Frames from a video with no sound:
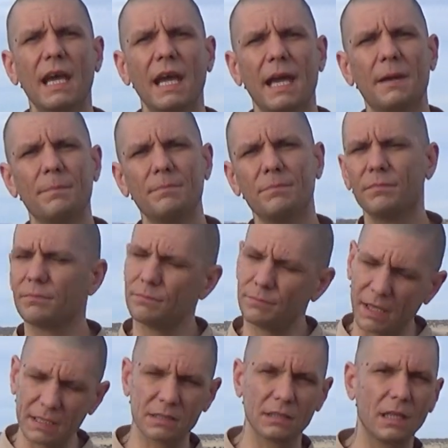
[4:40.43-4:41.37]
and
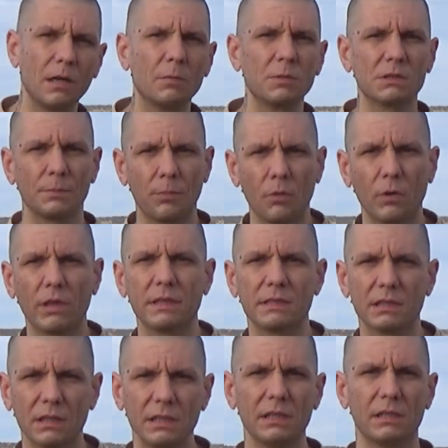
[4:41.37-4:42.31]
Bezalel was appointed
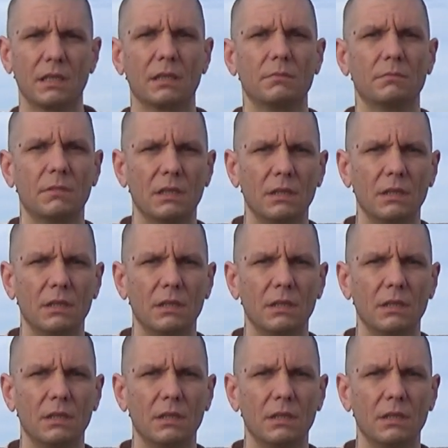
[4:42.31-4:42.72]
to lead them.